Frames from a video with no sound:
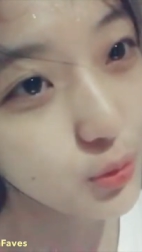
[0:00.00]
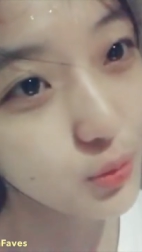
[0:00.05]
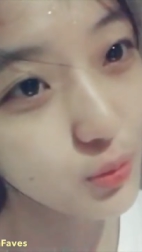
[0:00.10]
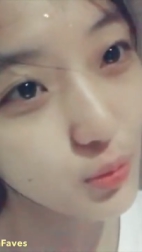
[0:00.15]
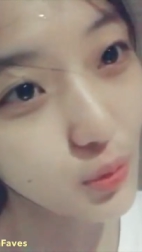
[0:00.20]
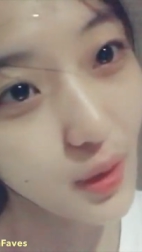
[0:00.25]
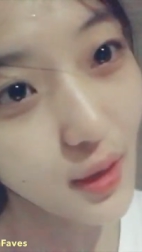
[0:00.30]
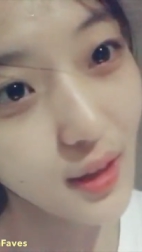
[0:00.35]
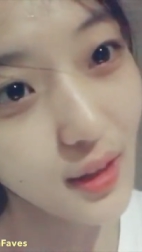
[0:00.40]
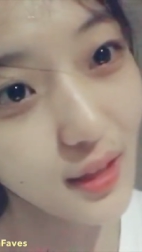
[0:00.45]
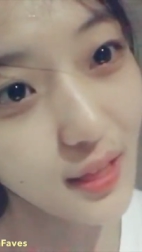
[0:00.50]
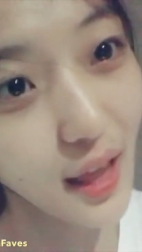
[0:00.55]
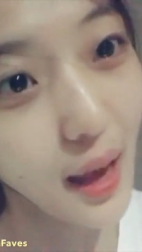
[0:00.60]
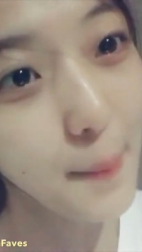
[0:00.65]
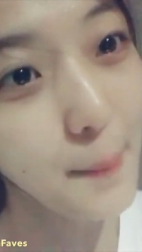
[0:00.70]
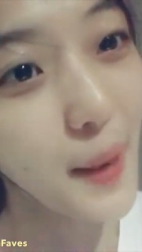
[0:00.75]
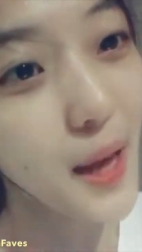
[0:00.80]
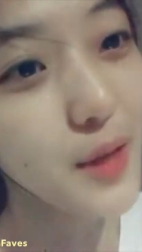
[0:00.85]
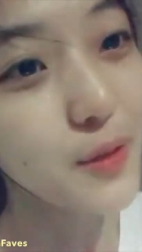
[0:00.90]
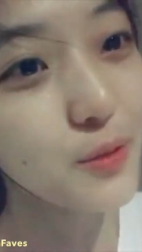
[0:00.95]

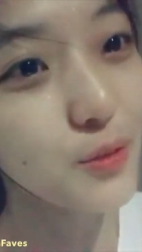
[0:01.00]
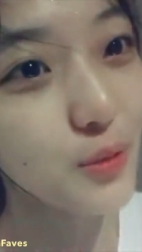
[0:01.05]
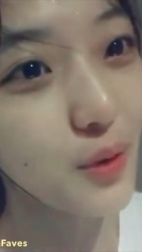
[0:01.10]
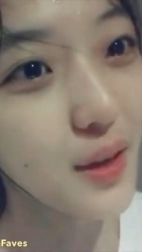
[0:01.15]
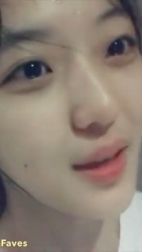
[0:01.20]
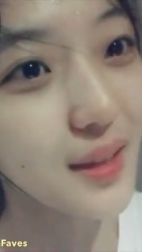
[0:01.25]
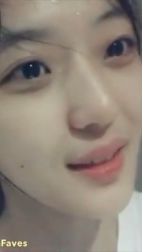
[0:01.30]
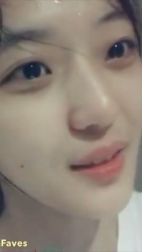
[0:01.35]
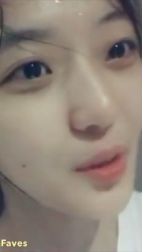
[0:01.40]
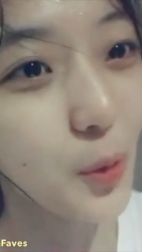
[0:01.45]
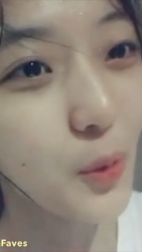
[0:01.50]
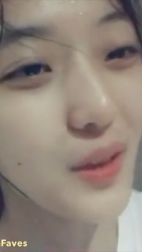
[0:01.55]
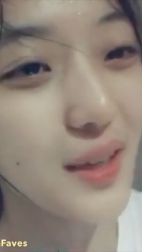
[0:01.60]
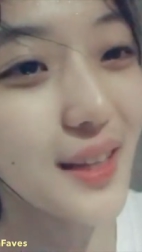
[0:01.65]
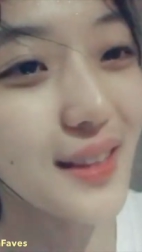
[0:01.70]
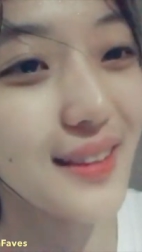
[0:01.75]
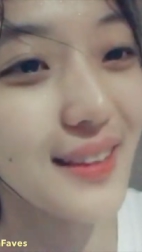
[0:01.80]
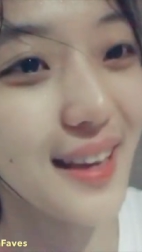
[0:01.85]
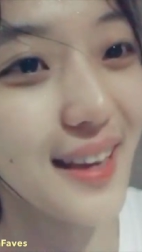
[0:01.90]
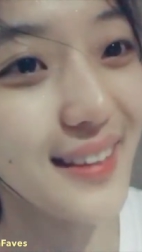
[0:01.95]

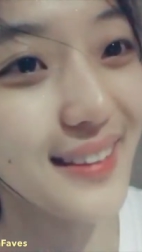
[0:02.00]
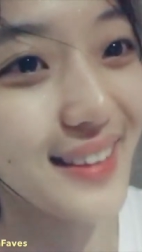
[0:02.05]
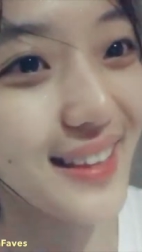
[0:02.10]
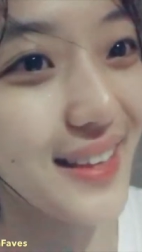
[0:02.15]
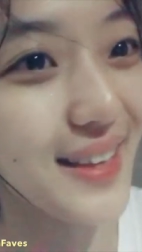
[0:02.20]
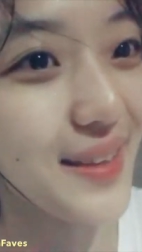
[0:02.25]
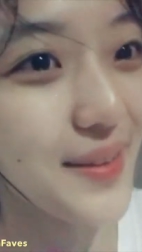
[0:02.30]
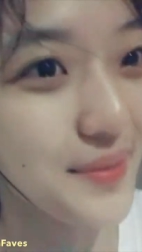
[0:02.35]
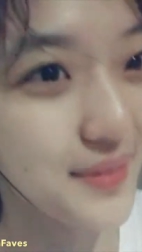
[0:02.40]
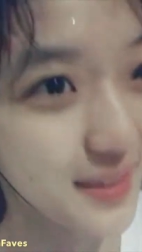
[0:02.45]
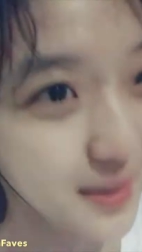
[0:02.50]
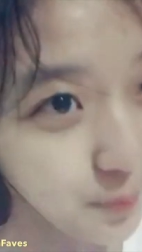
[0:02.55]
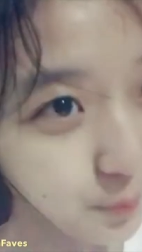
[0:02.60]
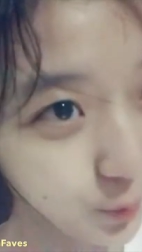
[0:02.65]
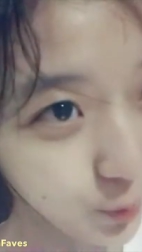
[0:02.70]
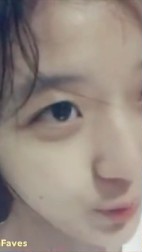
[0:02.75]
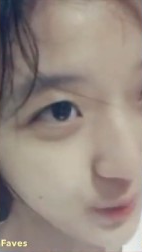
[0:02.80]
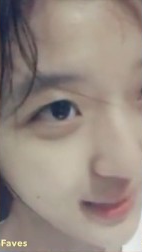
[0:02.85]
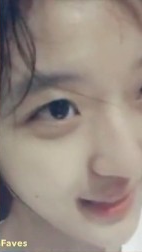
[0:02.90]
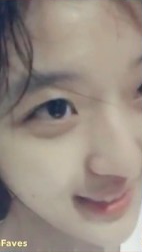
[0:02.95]
2018. But I
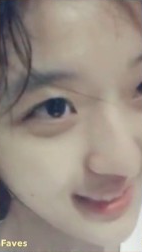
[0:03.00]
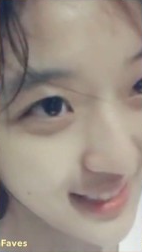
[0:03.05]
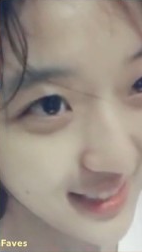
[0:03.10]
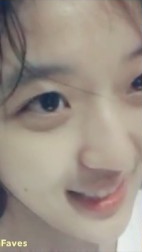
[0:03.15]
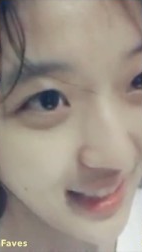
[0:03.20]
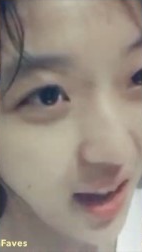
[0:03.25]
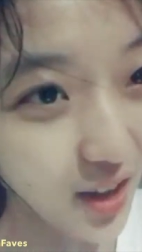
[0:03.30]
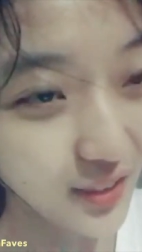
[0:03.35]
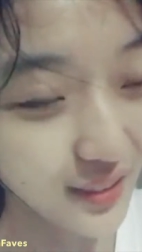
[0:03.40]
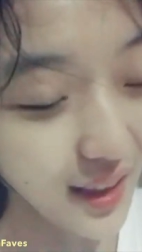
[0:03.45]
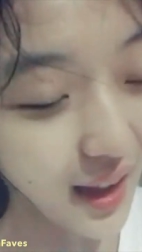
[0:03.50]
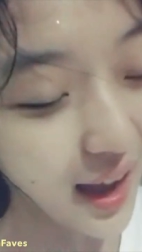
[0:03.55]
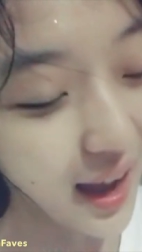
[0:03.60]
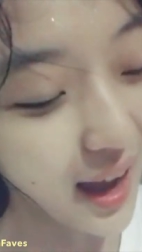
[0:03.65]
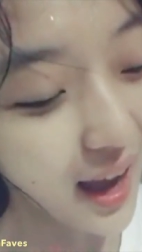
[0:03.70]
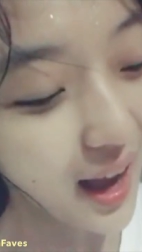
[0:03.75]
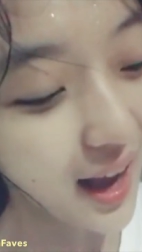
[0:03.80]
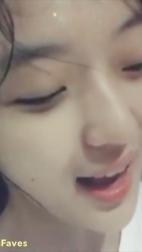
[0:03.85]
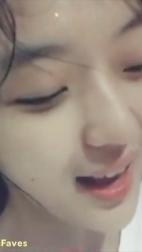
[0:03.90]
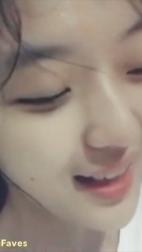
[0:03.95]
liked her more in the
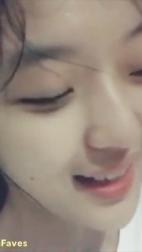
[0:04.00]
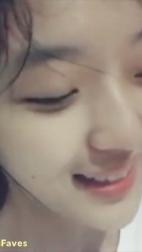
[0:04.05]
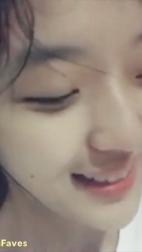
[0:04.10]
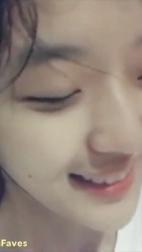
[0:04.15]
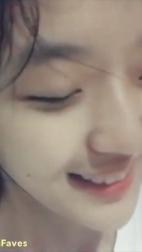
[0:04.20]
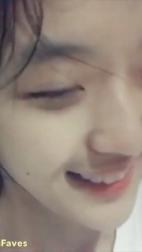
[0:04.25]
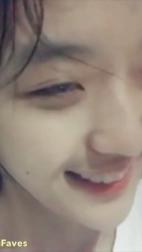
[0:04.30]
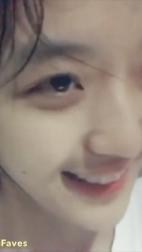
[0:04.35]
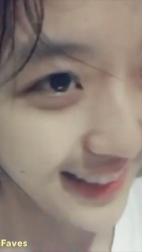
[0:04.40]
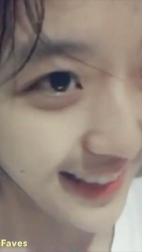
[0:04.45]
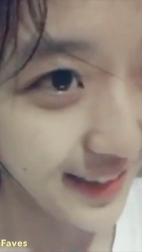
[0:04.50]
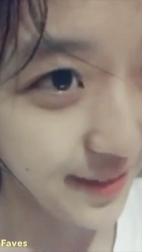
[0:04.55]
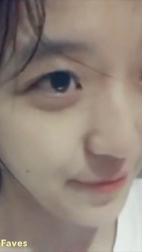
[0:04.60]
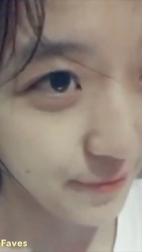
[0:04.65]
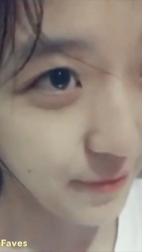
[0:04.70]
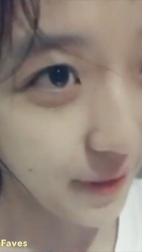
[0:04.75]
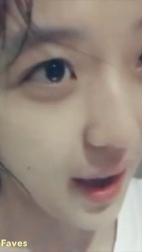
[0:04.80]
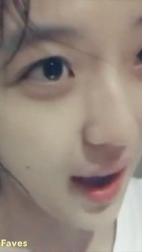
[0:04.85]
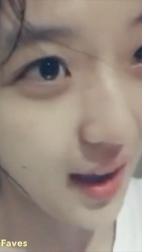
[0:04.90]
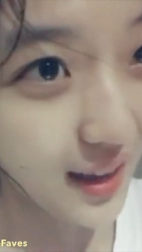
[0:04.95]
drama, Take My
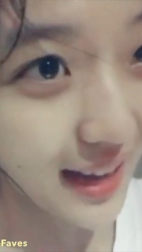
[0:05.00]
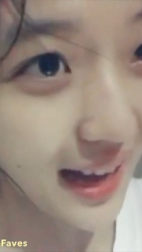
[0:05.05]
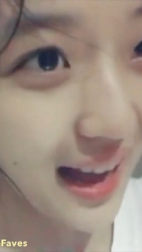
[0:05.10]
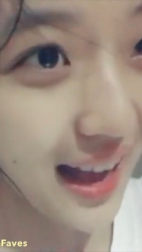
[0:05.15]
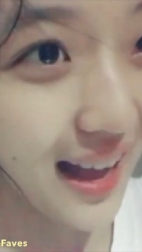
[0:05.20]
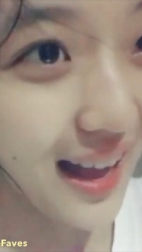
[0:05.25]
Brother Away.